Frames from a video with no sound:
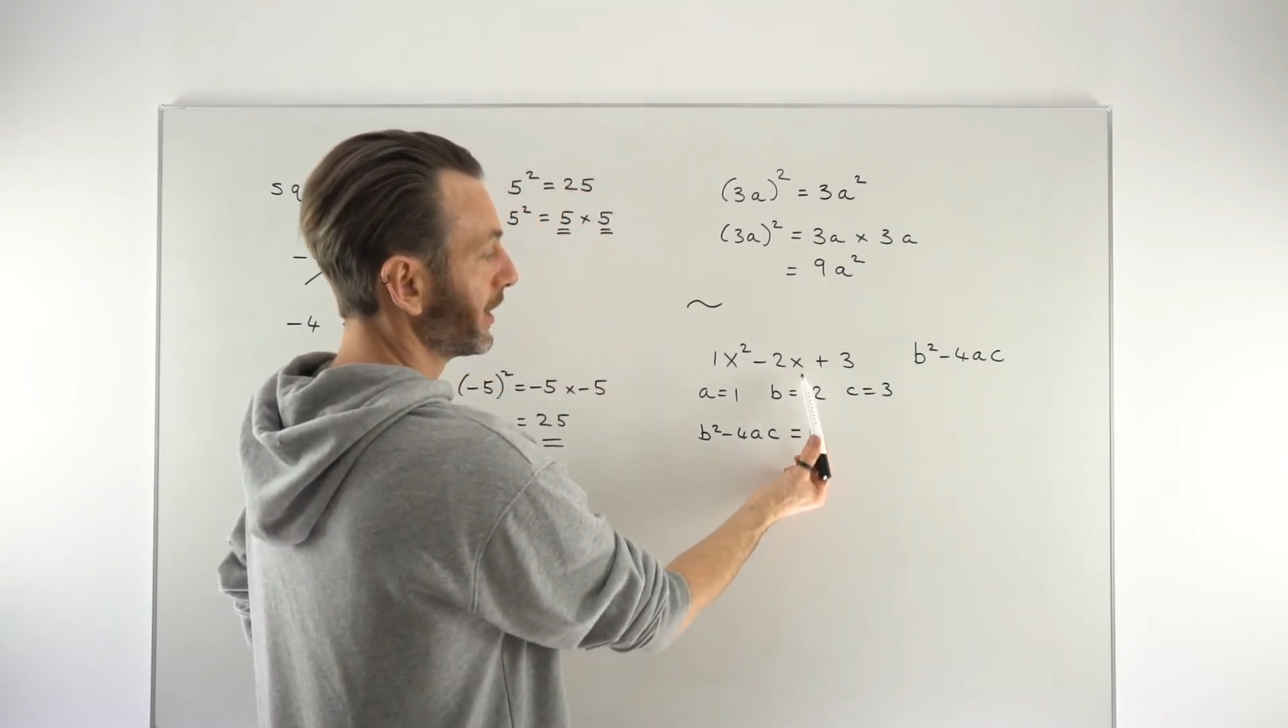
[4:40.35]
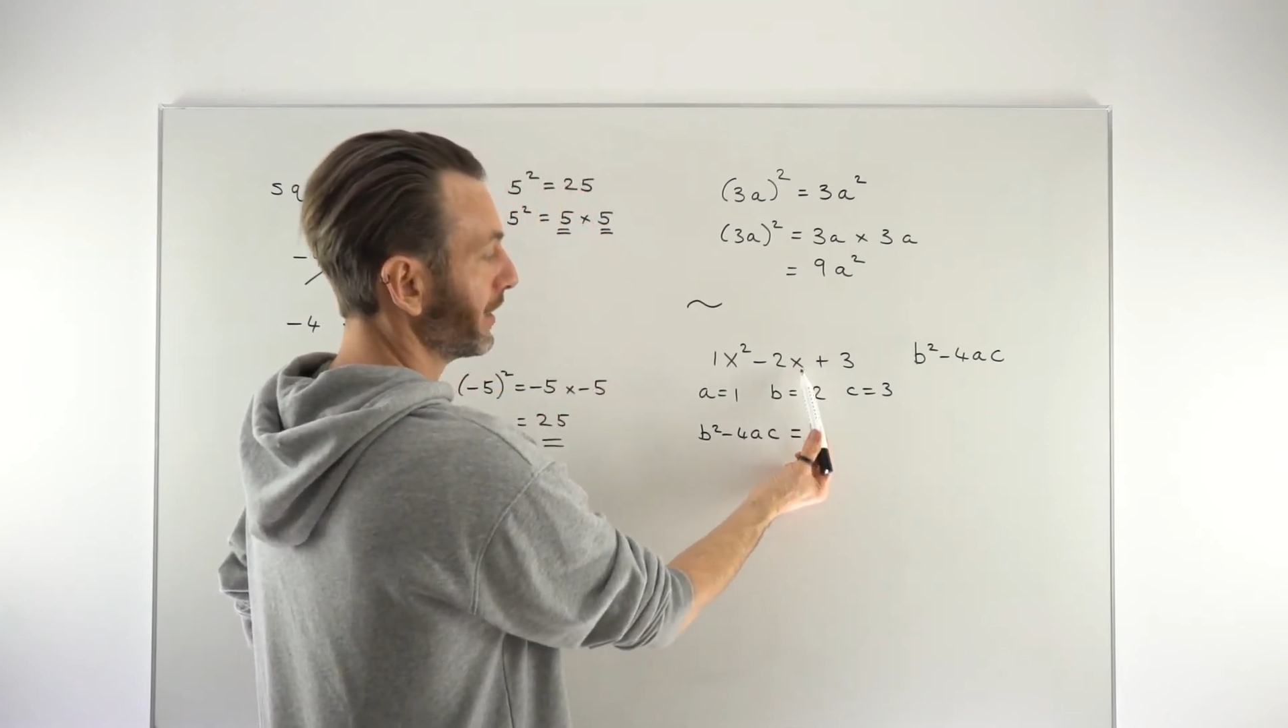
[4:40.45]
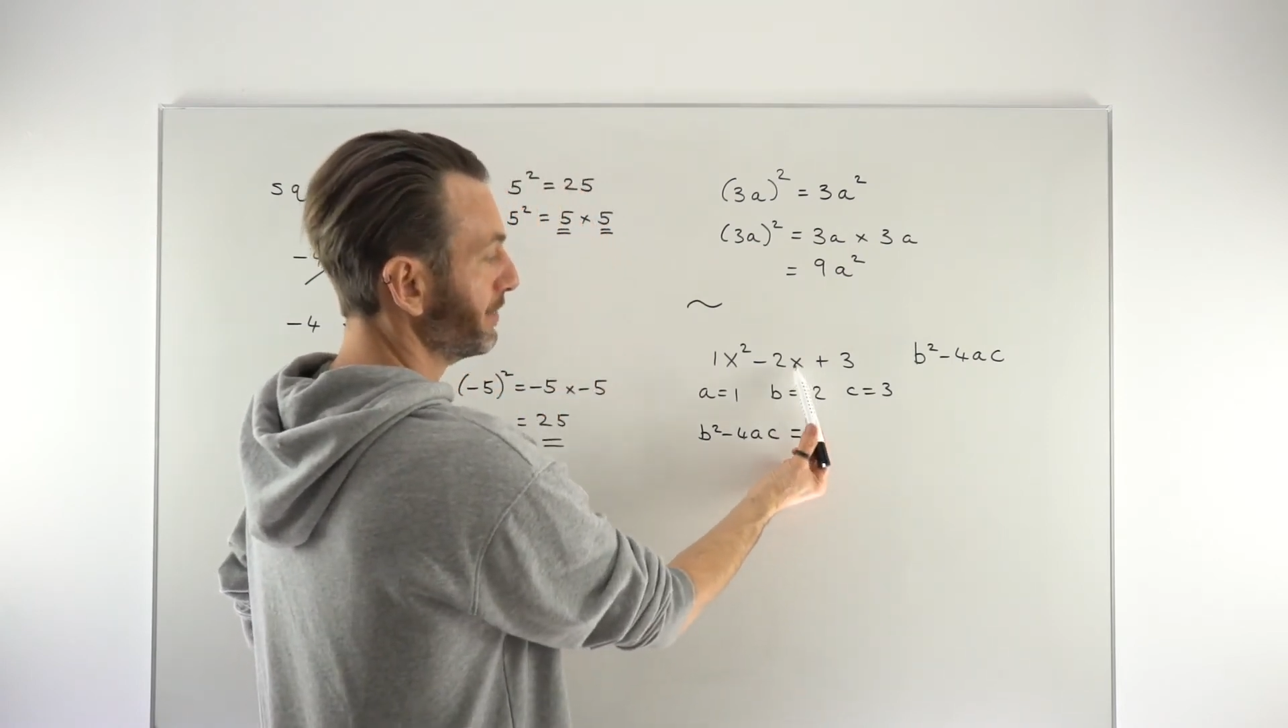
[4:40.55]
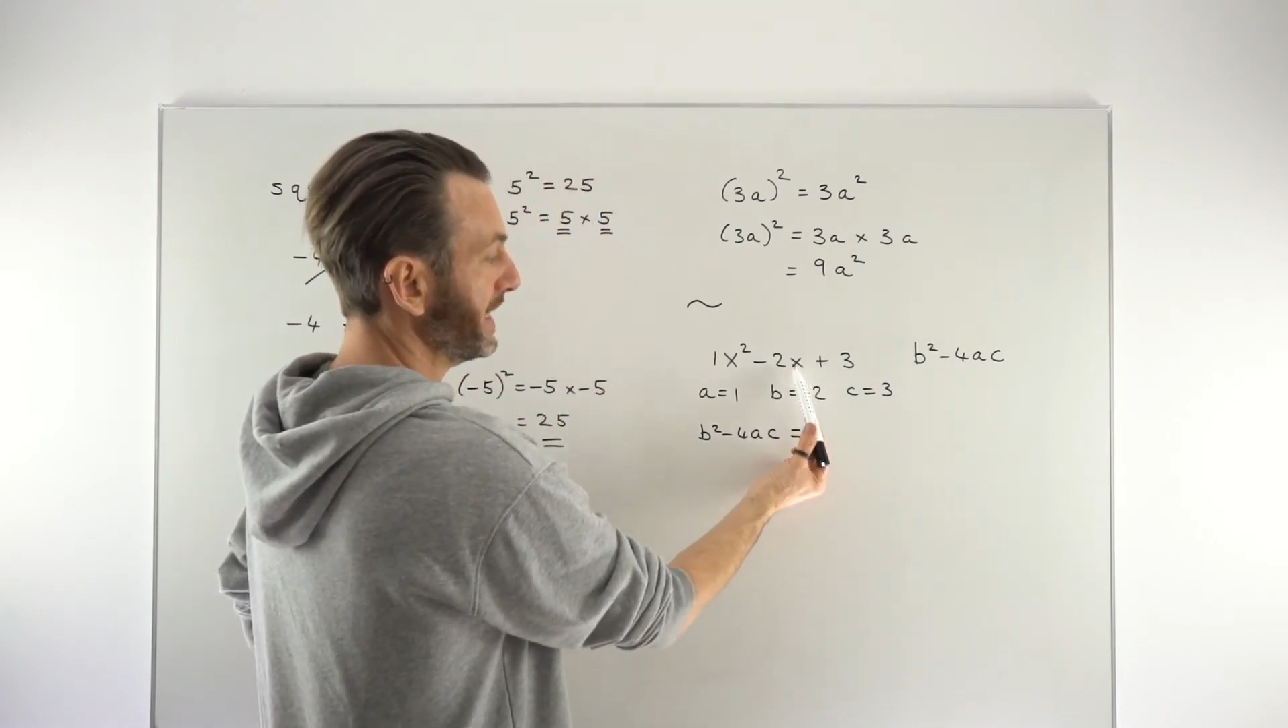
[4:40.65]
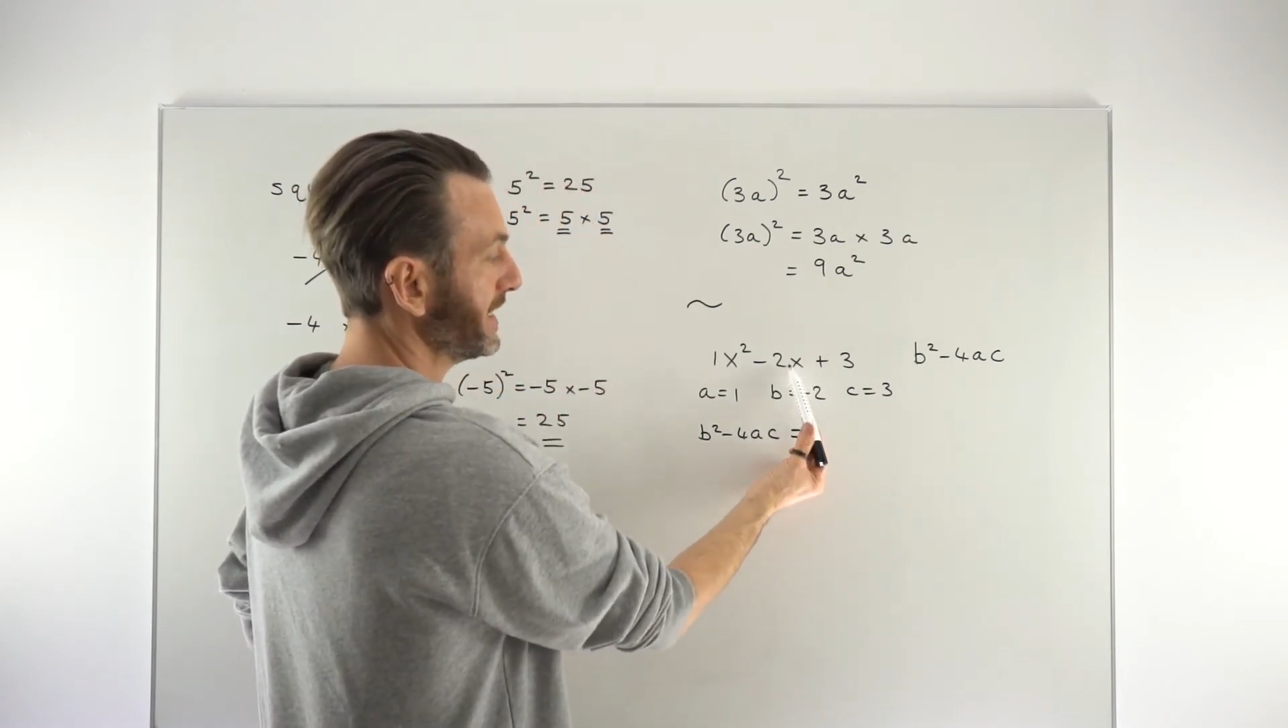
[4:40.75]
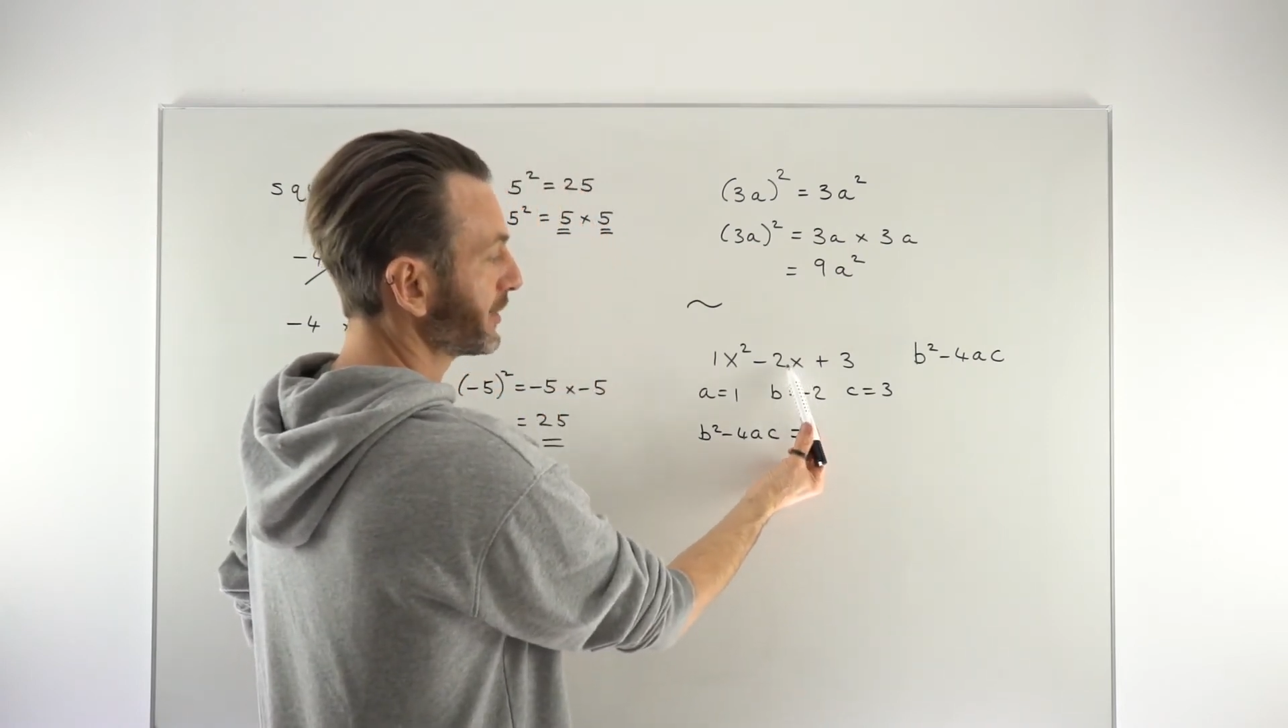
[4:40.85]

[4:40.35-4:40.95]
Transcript: the b